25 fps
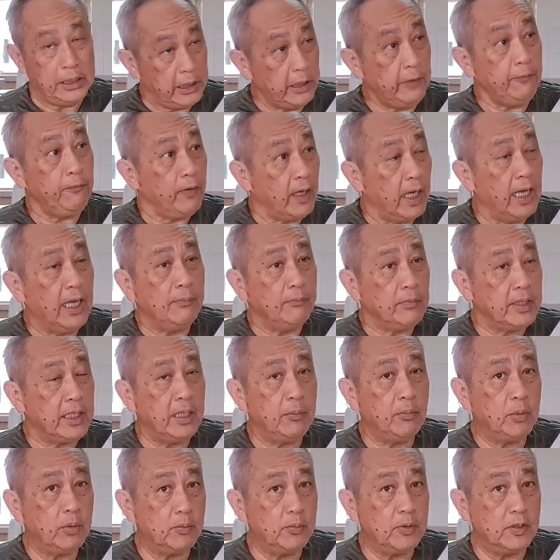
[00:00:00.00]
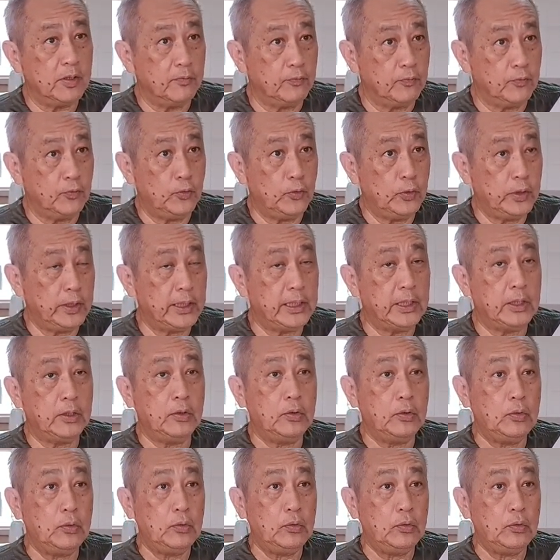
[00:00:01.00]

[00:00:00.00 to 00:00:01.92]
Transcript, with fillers: If I'm capable of doing it,